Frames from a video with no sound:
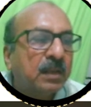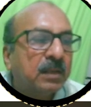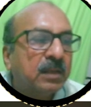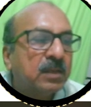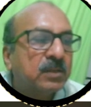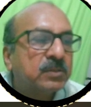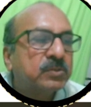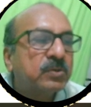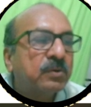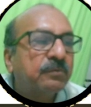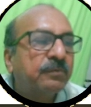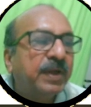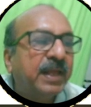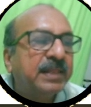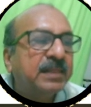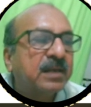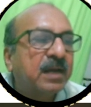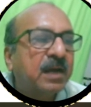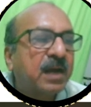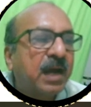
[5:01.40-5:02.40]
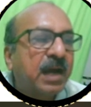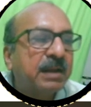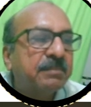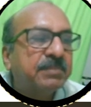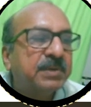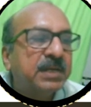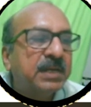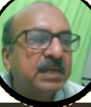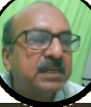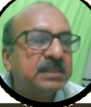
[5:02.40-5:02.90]
So when the
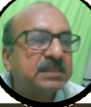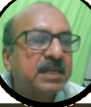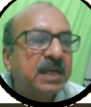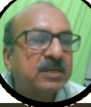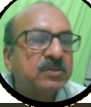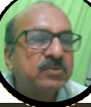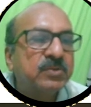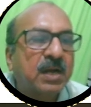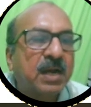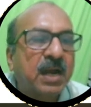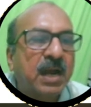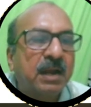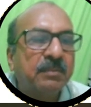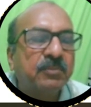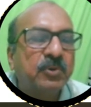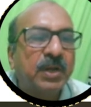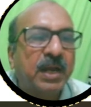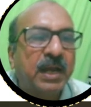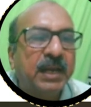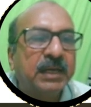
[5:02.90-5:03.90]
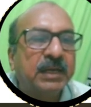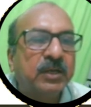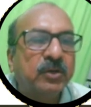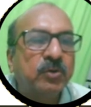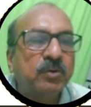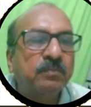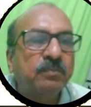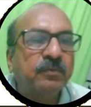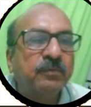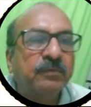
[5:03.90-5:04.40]
carbon is next to the carbonyl
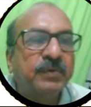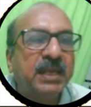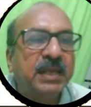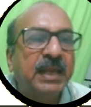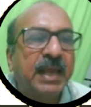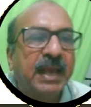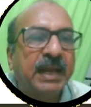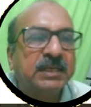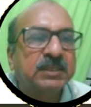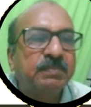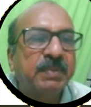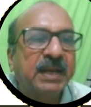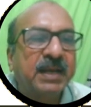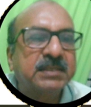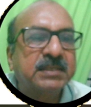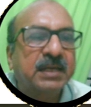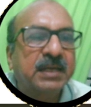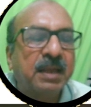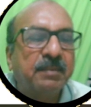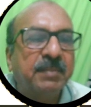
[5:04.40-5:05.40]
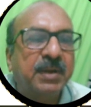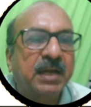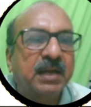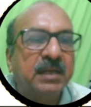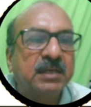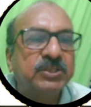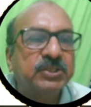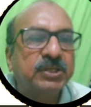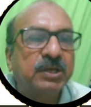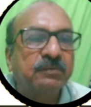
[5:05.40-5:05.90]
group, we expect a
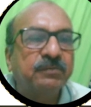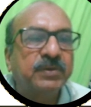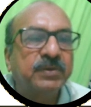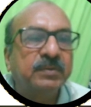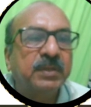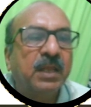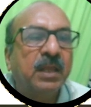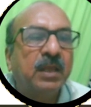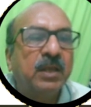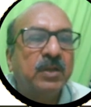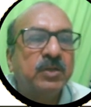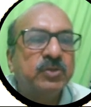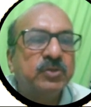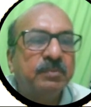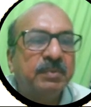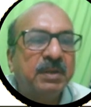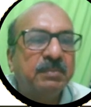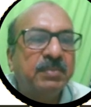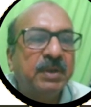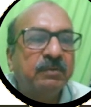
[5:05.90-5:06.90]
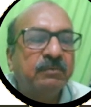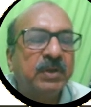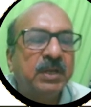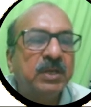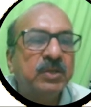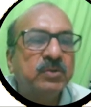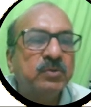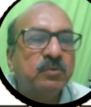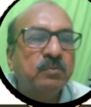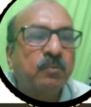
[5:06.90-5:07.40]
chemical shift to be
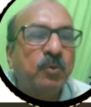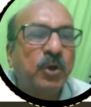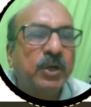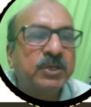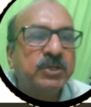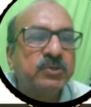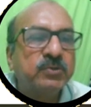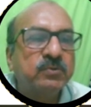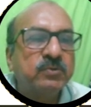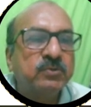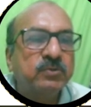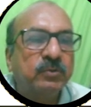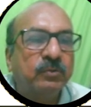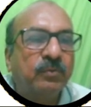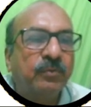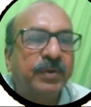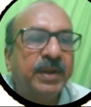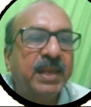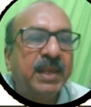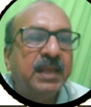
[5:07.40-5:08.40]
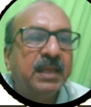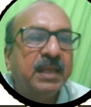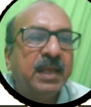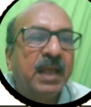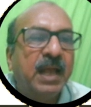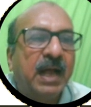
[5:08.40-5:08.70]
between 2.2 to 3,